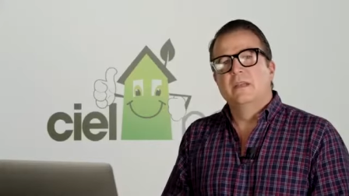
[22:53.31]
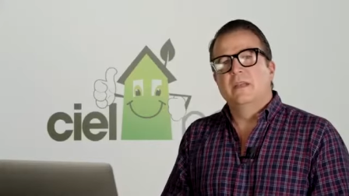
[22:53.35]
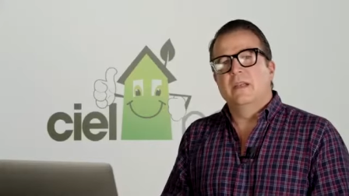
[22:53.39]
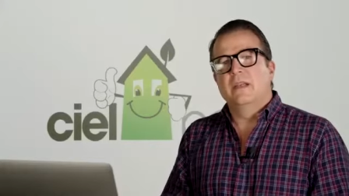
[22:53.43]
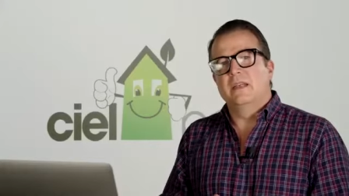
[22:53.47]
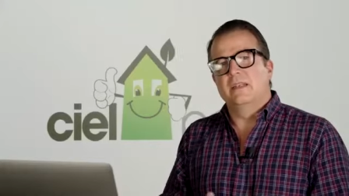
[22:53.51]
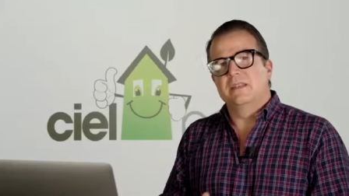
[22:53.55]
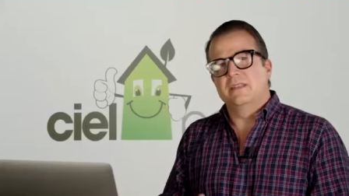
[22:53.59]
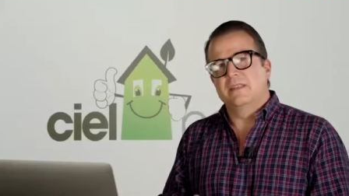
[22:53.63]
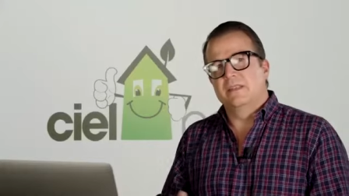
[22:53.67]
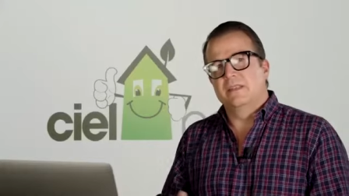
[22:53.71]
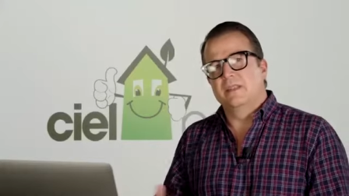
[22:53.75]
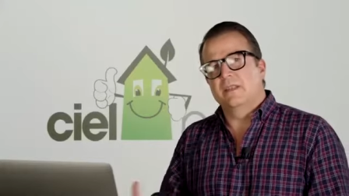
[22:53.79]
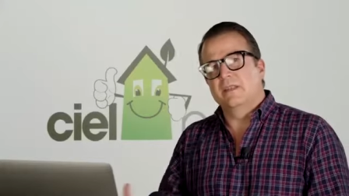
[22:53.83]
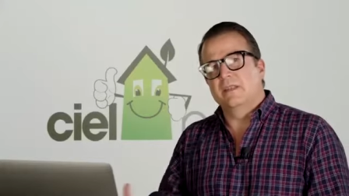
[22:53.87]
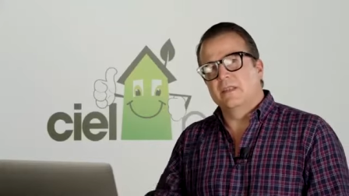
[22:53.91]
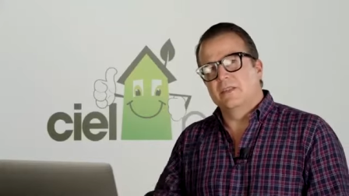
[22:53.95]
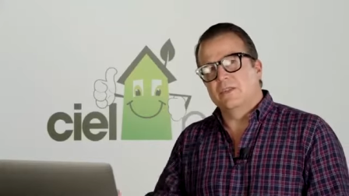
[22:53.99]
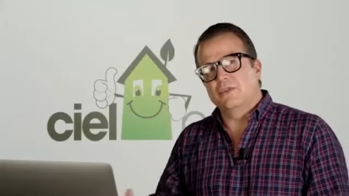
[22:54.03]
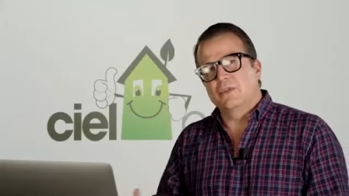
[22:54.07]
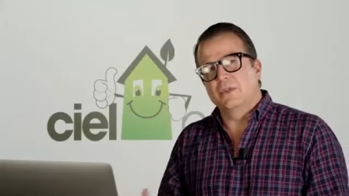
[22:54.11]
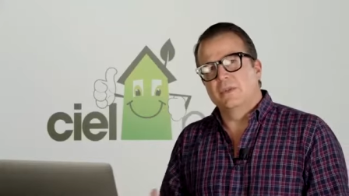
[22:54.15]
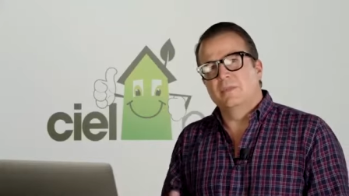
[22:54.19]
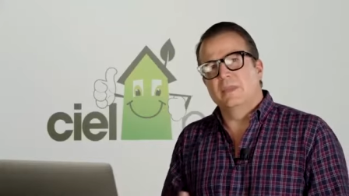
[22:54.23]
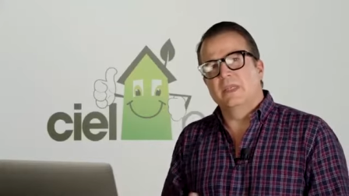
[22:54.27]
as the
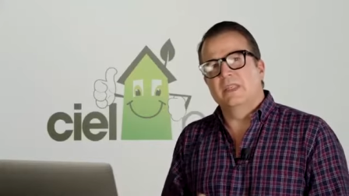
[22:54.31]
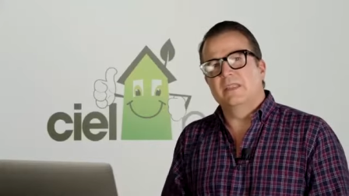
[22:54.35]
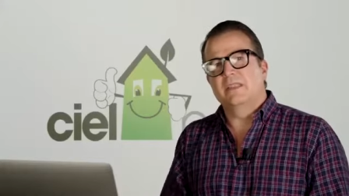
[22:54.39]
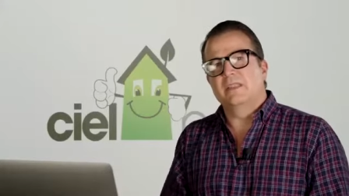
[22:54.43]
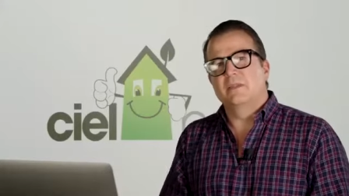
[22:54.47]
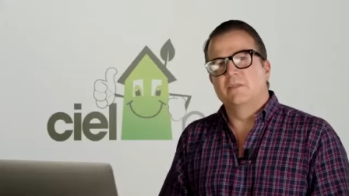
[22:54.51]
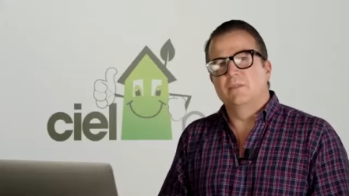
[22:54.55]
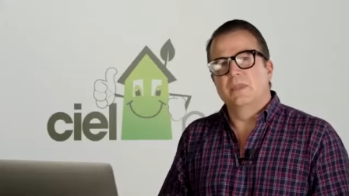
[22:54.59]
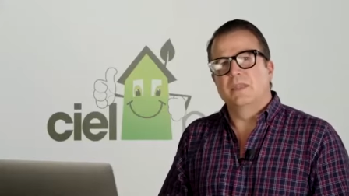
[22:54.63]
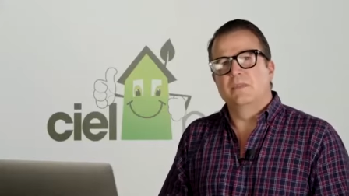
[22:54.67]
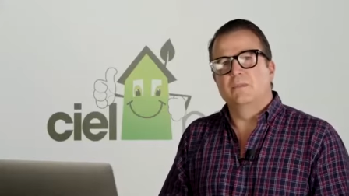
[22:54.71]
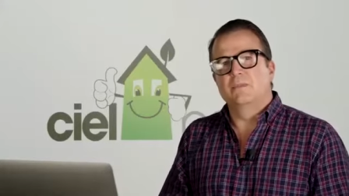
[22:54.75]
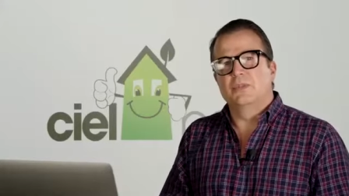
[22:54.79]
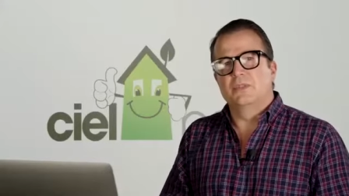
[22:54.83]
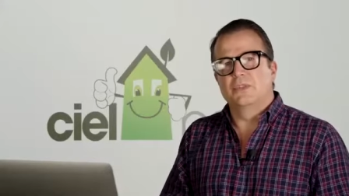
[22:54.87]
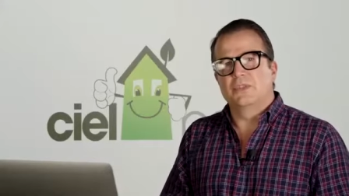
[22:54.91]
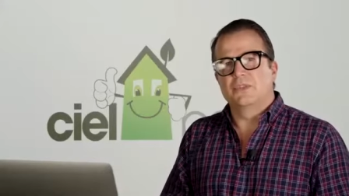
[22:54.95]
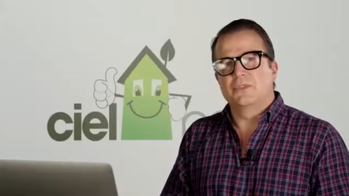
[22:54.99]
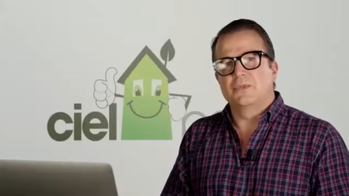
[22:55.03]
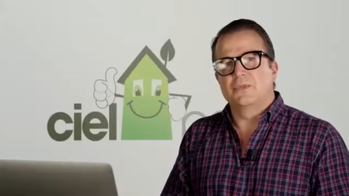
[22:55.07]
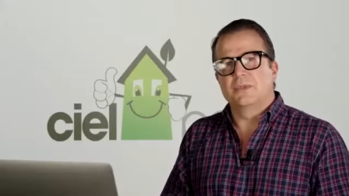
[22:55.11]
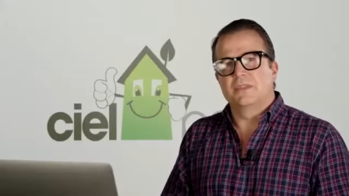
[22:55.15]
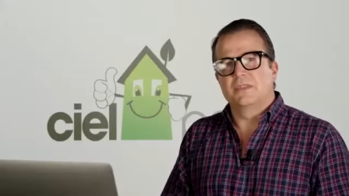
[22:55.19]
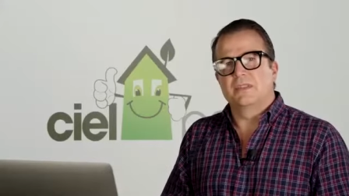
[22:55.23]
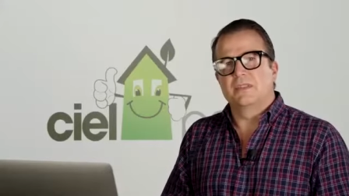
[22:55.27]
country makes a big push
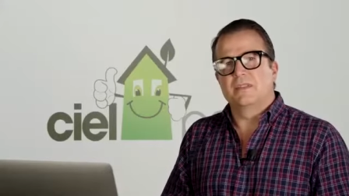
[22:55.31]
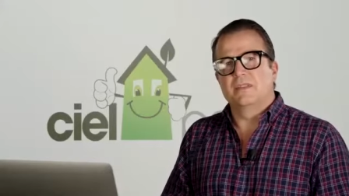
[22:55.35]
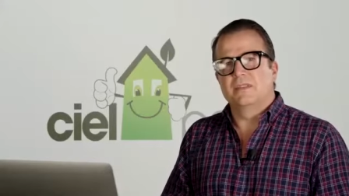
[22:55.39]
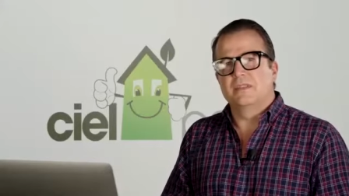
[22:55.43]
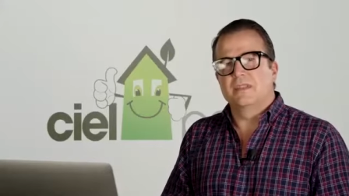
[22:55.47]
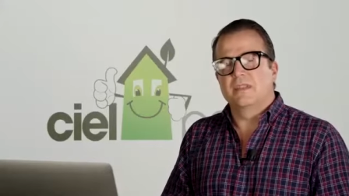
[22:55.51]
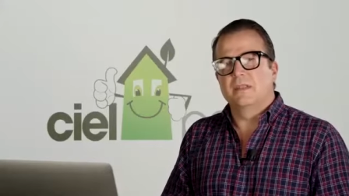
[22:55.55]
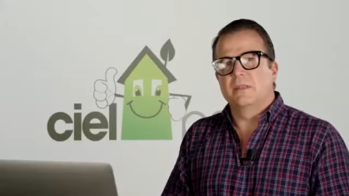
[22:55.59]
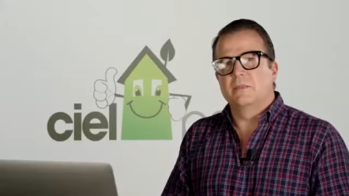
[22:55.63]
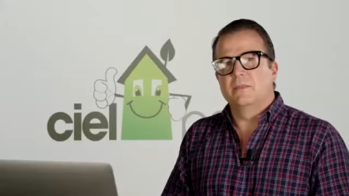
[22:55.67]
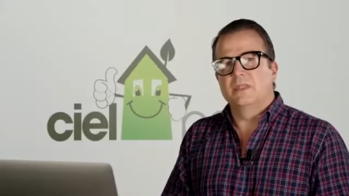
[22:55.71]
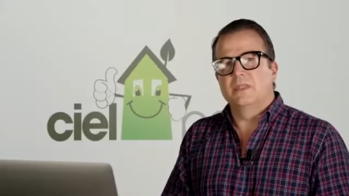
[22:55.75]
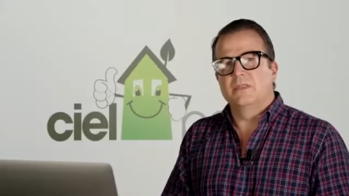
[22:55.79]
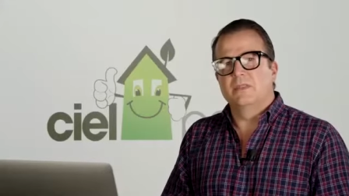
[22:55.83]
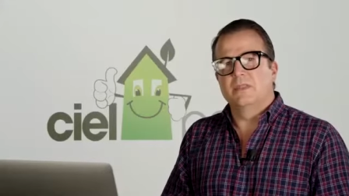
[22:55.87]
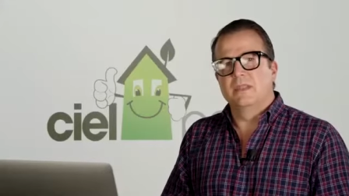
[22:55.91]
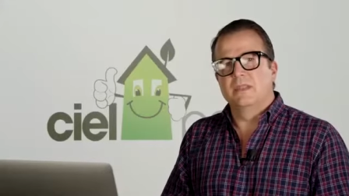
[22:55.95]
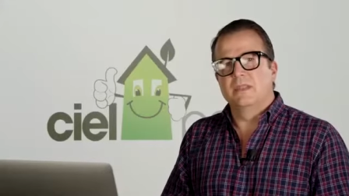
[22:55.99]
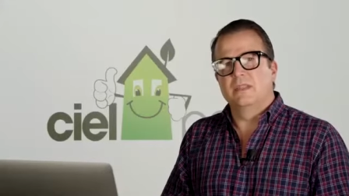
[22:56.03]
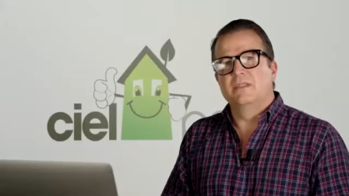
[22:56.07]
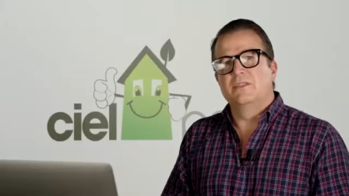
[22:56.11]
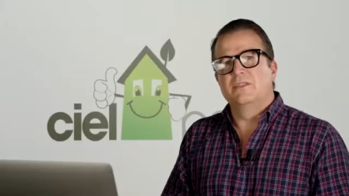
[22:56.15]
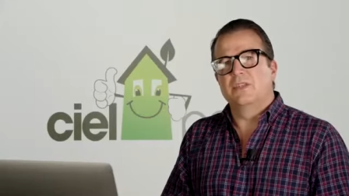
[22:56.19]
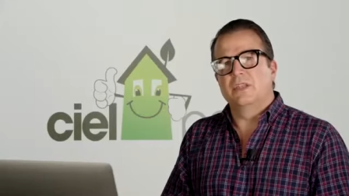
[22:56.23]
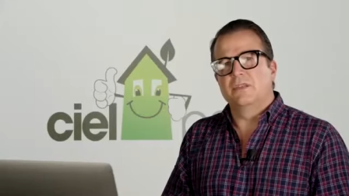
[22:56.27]
towards
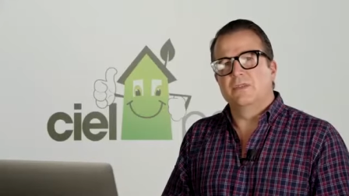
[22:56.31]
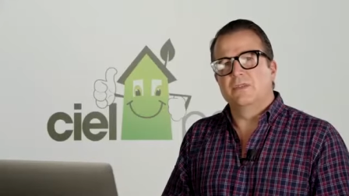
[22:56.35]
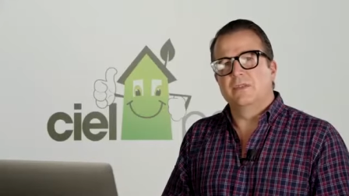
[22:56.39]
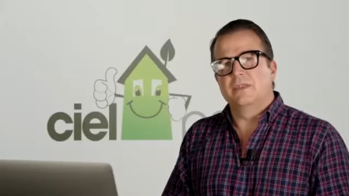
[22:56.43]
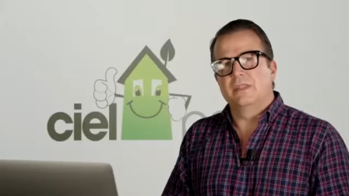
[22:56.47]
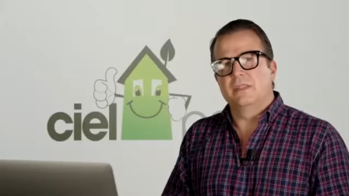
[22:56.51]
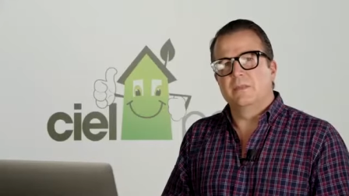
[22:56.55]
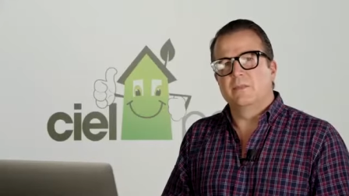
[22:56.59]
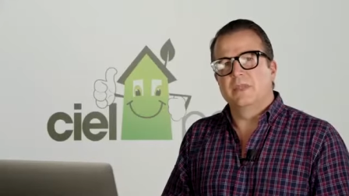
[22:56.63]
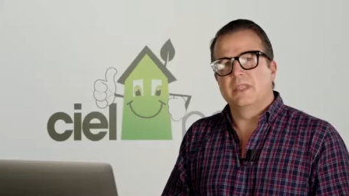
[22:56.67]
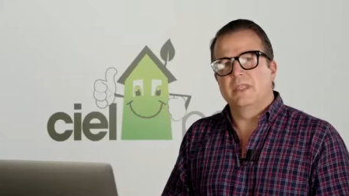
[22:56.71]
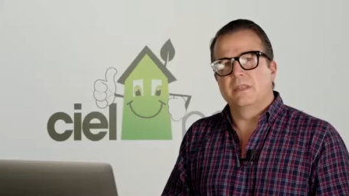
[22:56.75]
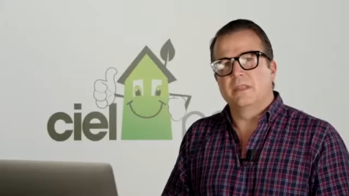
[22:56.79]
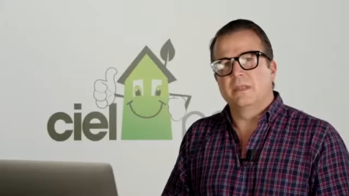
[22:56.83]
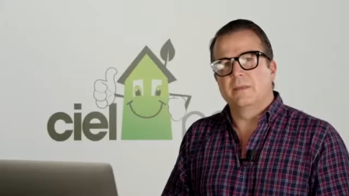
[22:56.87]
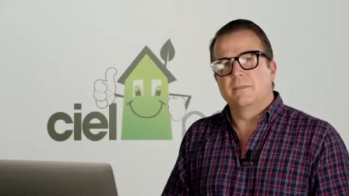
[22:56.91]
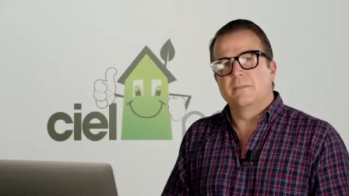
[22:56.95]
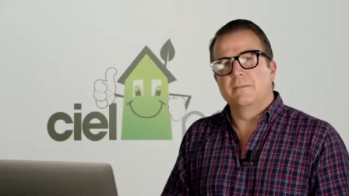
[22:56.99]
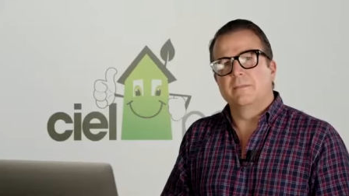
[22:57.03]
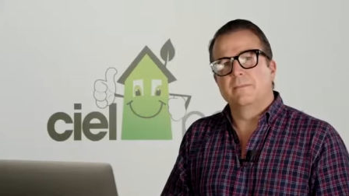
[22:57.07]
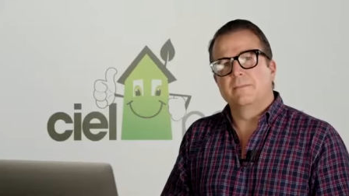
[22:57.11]
sustainability, generally speaking.